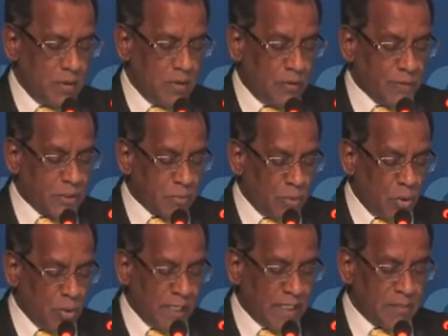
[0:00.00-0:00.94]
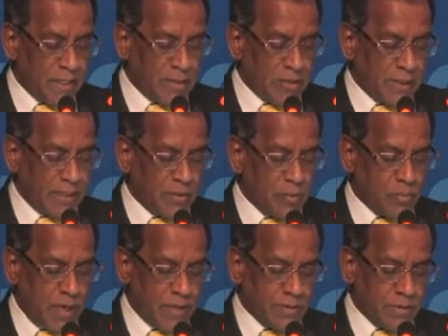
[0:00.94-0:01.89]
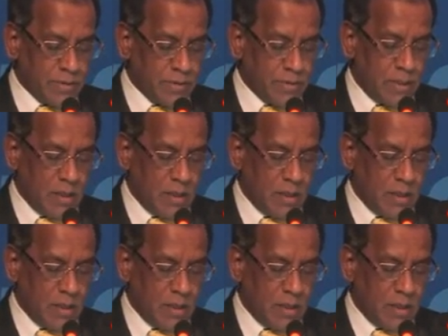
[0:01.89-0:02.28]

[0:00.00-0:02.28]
of small and medium enterprises